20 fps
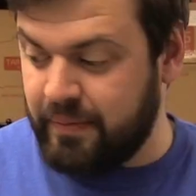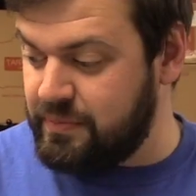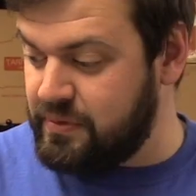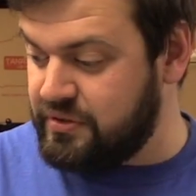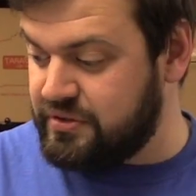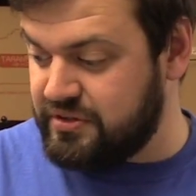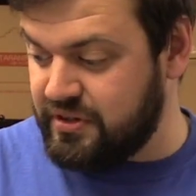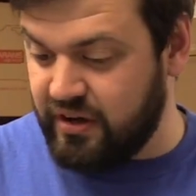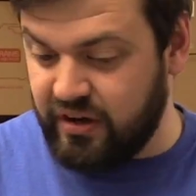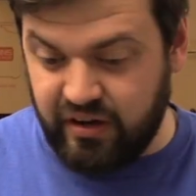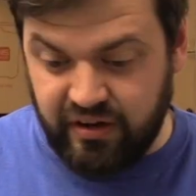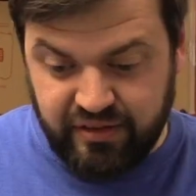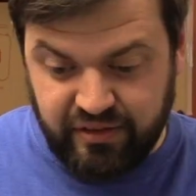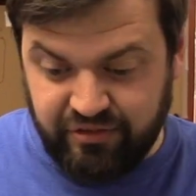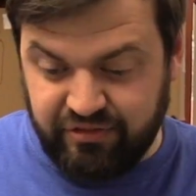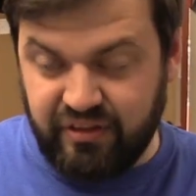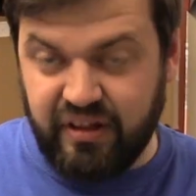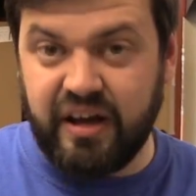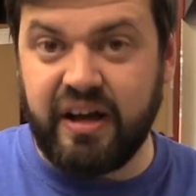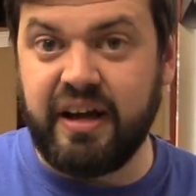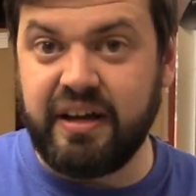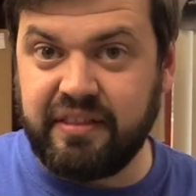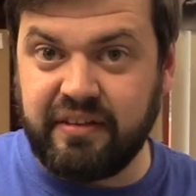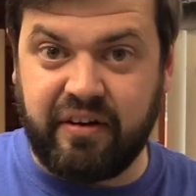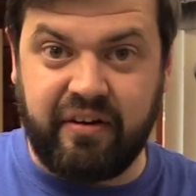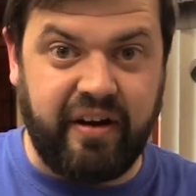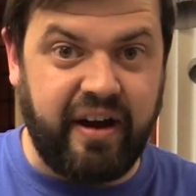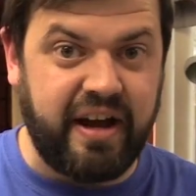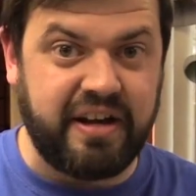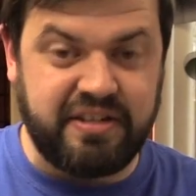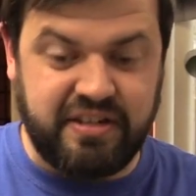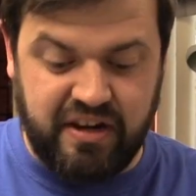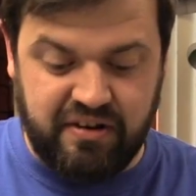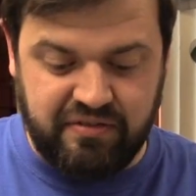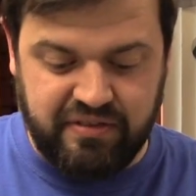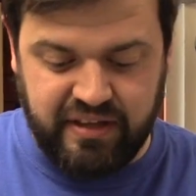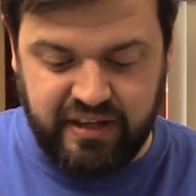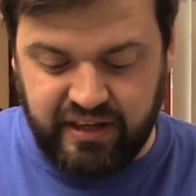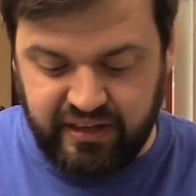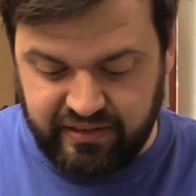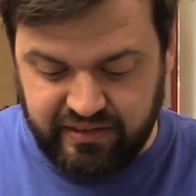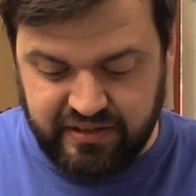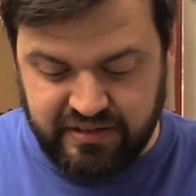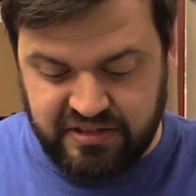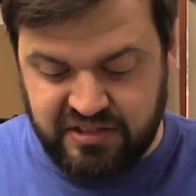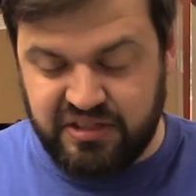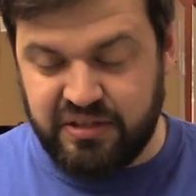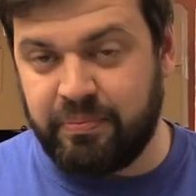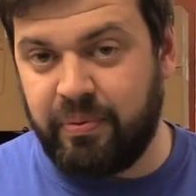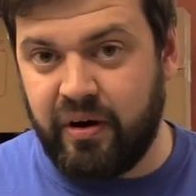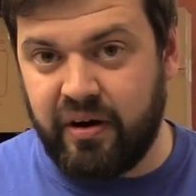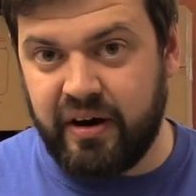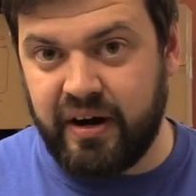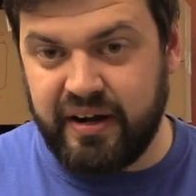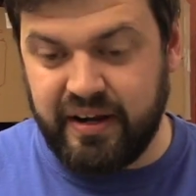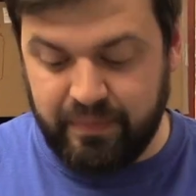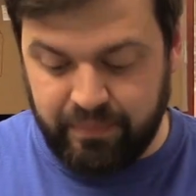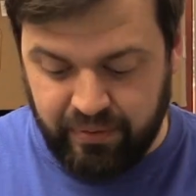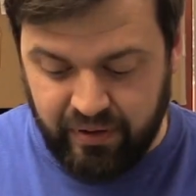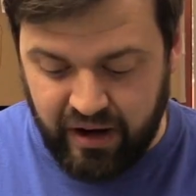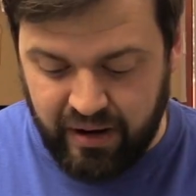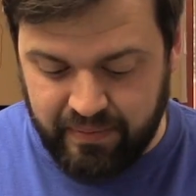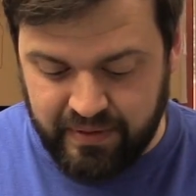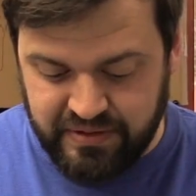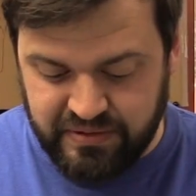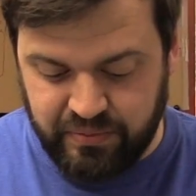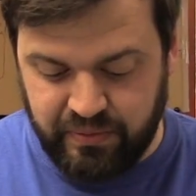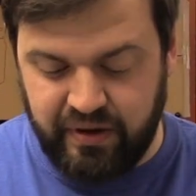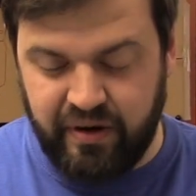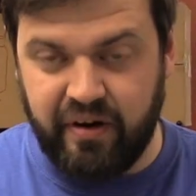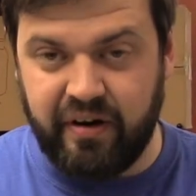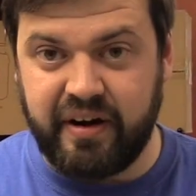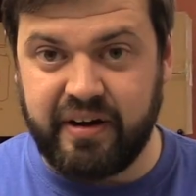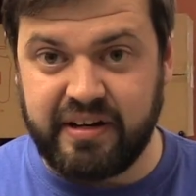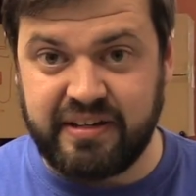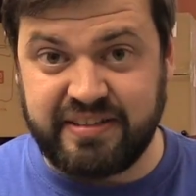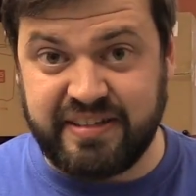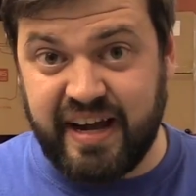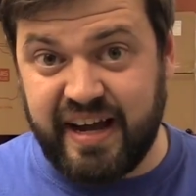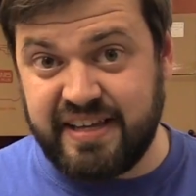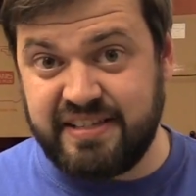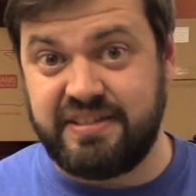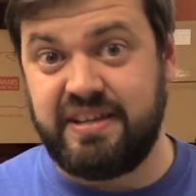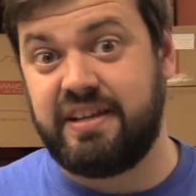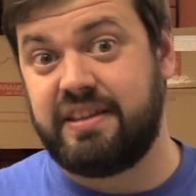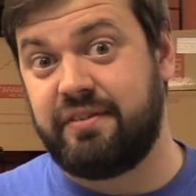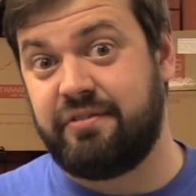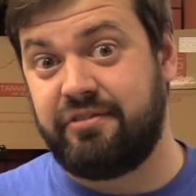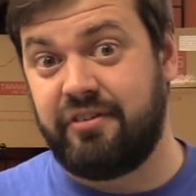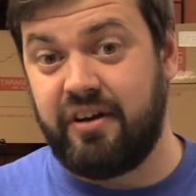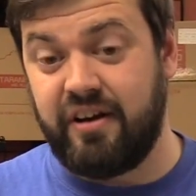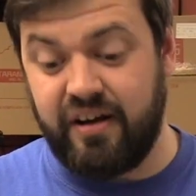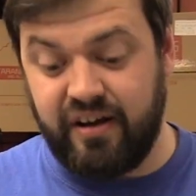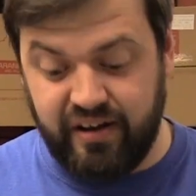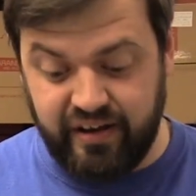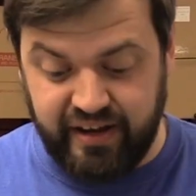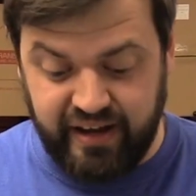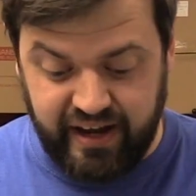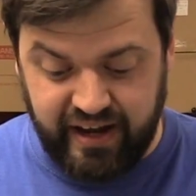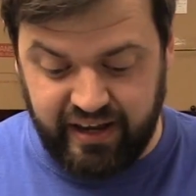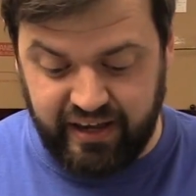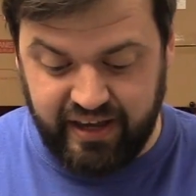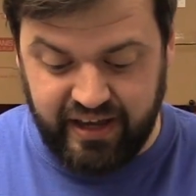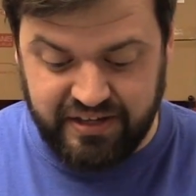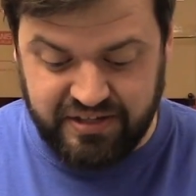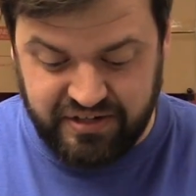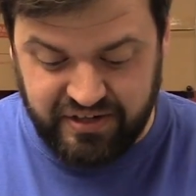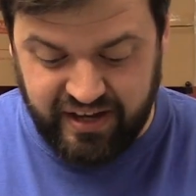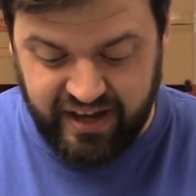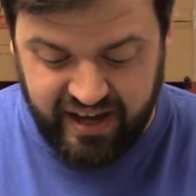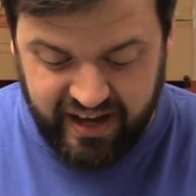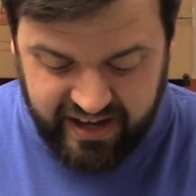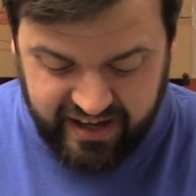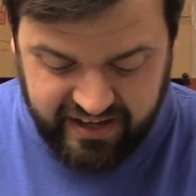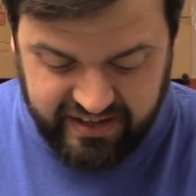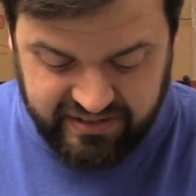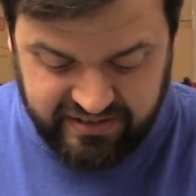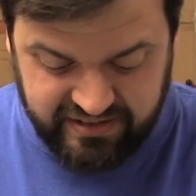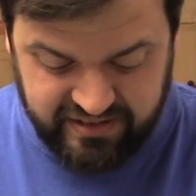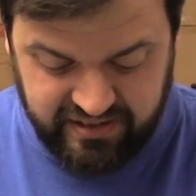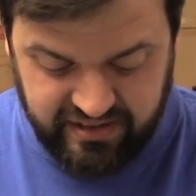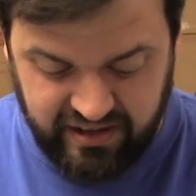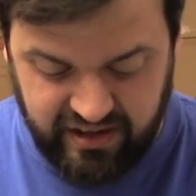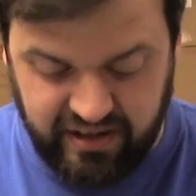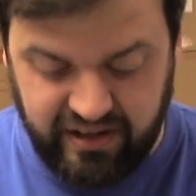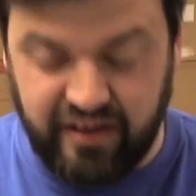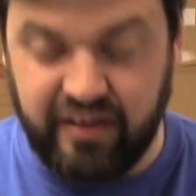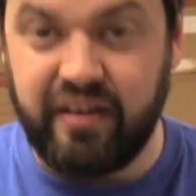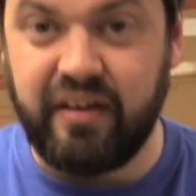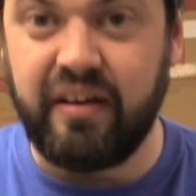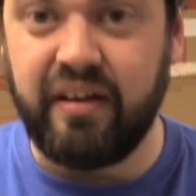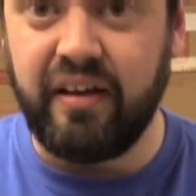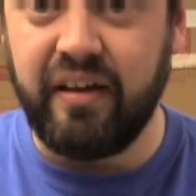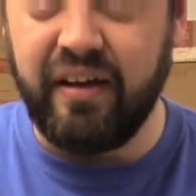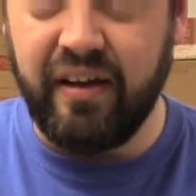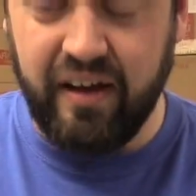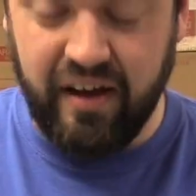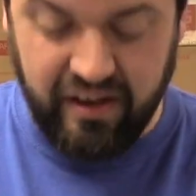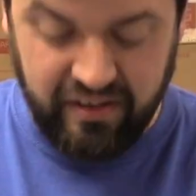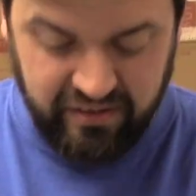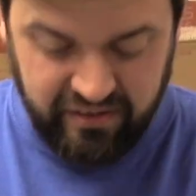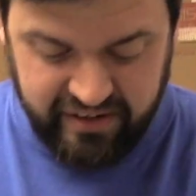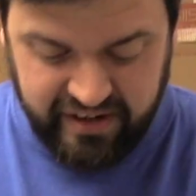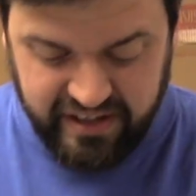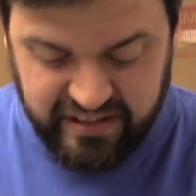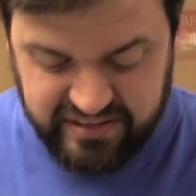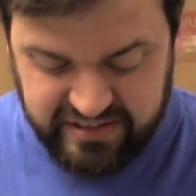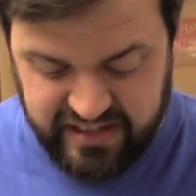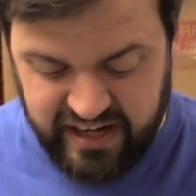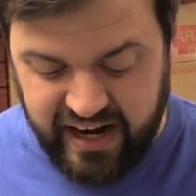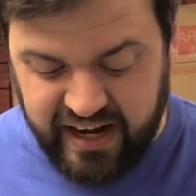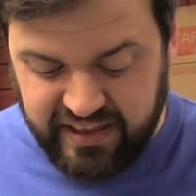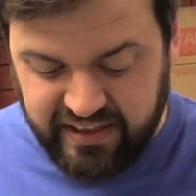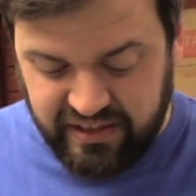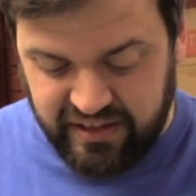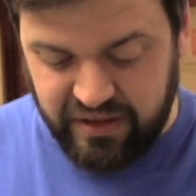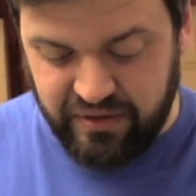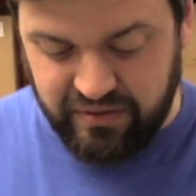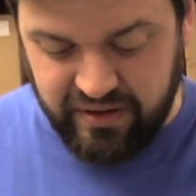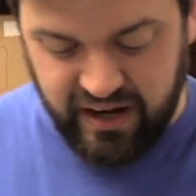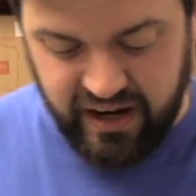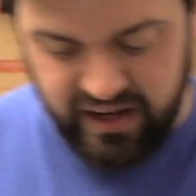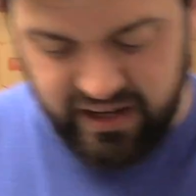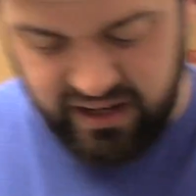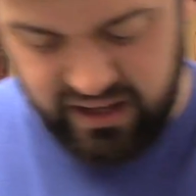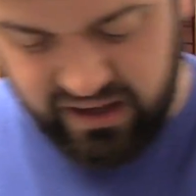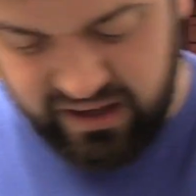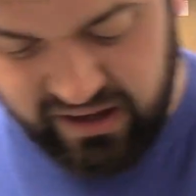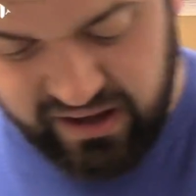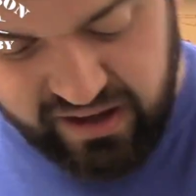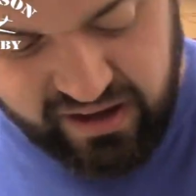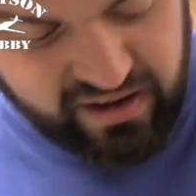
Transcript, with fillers: You saw the flying, the crashing, everything. This is the part I did promise. We are gonna dissect the frog and get you guys a look inside the Q90.